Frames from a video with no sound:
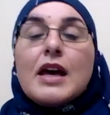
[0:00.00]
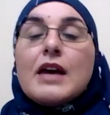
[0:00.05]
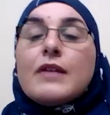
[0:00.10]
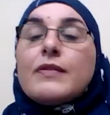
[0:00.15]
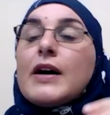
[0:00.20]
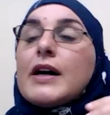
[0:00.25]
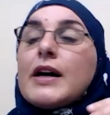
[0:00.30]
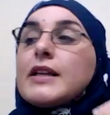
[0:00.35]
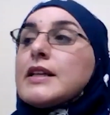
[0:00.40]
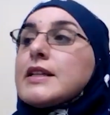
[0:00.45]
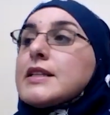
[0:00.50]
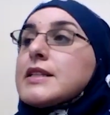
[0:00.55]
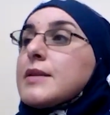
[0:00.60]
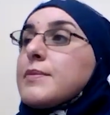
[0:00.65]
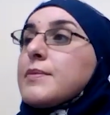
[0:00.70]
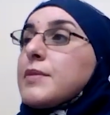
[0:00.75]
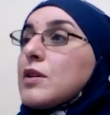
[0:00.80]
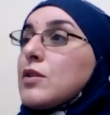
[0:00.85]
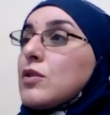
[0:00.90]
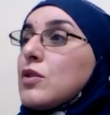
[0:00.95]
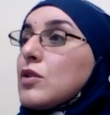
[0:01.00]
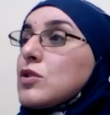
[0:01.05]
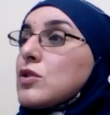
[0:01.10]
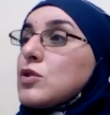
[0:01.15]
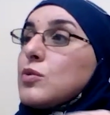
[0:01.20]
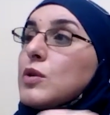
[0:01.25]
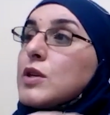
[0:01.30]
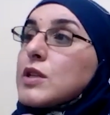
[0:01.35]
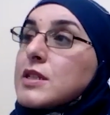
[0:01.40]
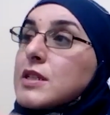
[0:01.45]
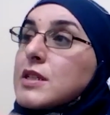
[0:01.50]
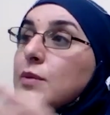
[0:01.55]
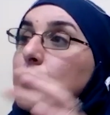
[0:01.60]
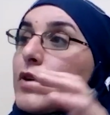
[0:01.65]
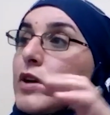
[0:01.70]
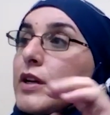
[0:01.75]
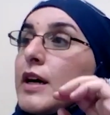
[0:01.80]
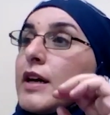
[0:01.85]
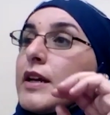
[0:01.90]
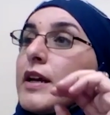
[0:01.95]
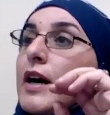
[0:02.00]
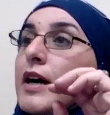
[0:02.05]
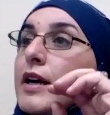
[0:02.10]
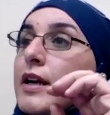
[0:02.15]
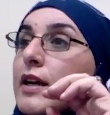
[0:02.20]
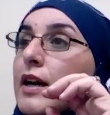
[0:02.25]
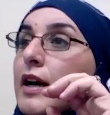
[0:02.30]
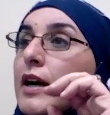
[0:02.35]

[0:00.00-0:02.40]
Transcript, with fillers: If I did something wrong towards someone and I,